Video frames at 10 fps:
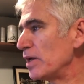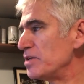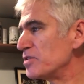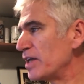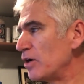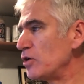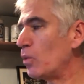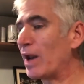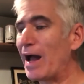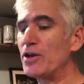is tell
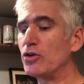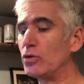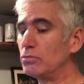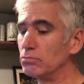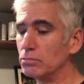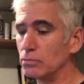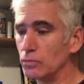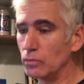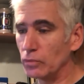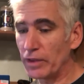you what I do
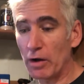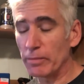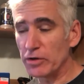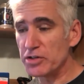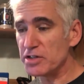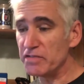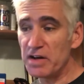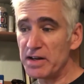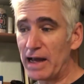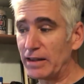with our emergency
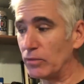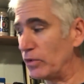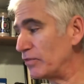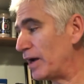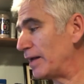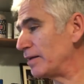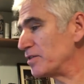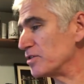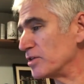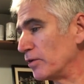fund. Not that we've got
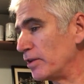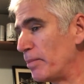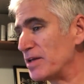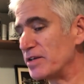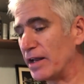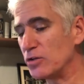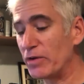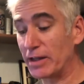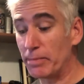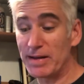necessarily the best
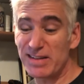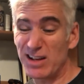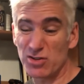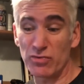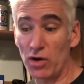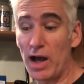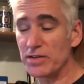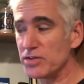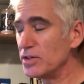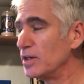answer. We got the best answer for
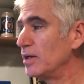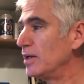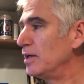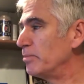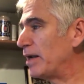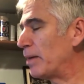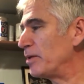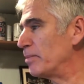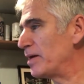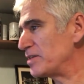us. May
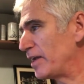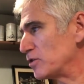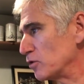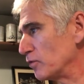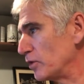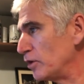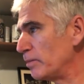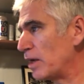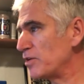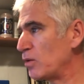not be the best answer for
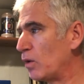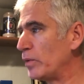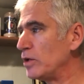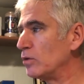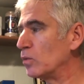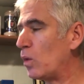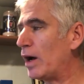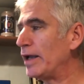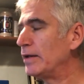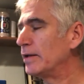you, but I'll tell you what we do and
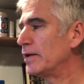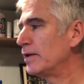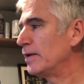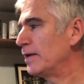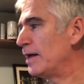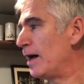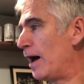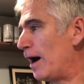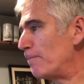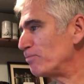why.
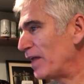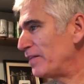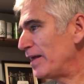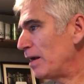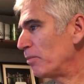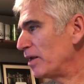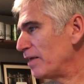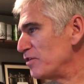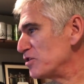And then I'm going to